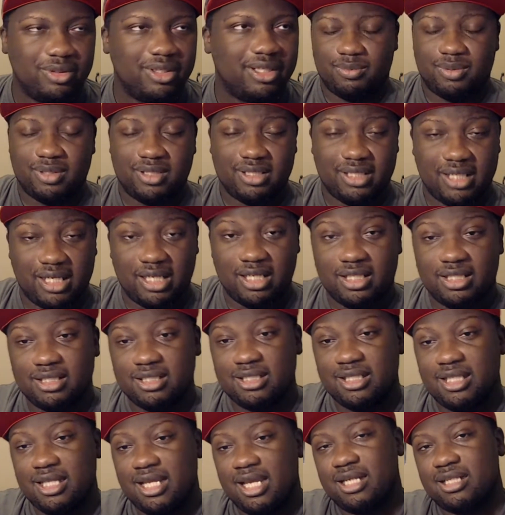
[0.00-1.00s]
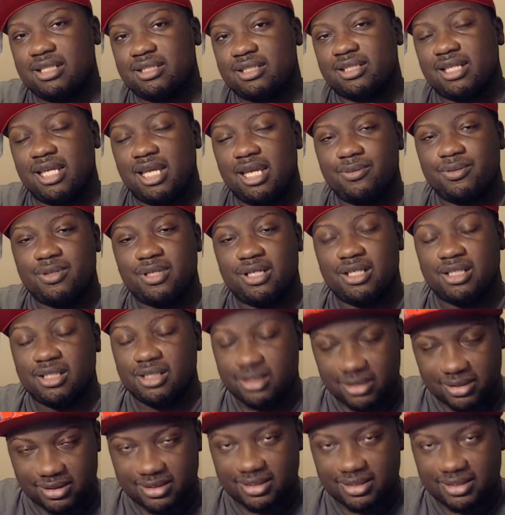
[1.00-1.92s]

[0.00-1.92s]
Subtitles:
But other than that, this game it looks